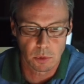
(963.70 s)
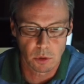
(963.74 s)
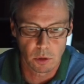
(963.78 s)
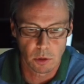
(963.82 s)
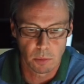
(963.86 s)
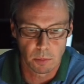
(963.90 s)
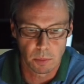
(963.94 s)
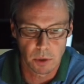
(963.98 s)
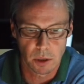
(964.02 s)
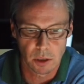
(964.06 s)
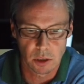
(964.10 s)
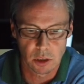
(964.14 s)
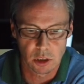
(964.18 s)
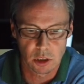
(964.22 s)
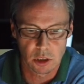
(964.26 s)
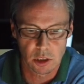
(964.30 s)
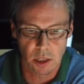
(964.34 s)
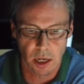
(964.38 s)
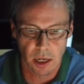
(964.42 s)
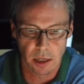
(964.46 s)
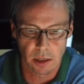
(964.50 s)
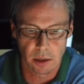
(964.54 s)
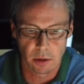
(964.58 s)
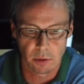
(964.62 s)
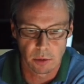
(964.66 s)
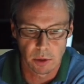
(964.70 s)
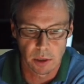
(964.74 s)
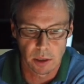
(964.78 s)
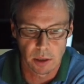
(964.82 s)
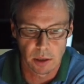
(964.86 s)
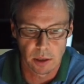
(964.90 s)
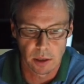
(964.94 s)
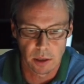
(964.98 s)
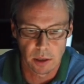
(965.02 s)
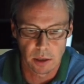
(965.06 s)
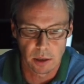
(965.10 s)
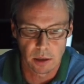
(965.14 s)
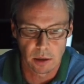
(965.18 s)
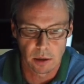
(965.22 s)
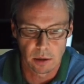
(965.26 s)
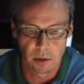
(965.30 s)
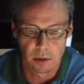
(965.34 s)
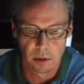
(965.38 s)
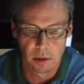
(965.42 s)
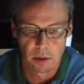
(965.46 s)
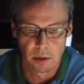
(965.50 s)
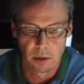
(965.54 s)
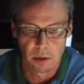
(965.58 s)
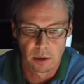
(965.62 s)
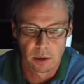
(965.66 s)
put a bit of shadow in here,
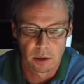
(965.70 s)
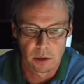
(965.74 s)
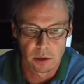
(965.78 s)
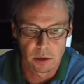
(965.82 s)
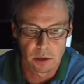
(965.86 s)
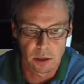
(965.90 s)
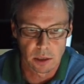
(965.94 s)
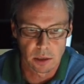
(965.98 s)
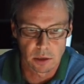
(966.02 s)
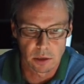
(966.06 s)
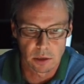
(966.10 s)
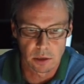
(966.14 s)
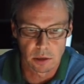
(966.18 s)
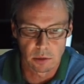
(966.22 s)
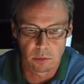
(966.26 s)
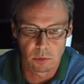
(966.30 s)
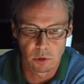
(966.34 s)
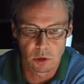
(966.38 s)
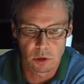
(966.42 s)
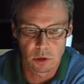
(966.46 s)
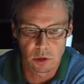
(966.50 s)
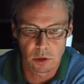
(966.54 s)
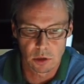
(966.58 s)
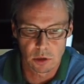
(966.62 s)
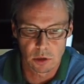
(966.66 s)
essentially, and we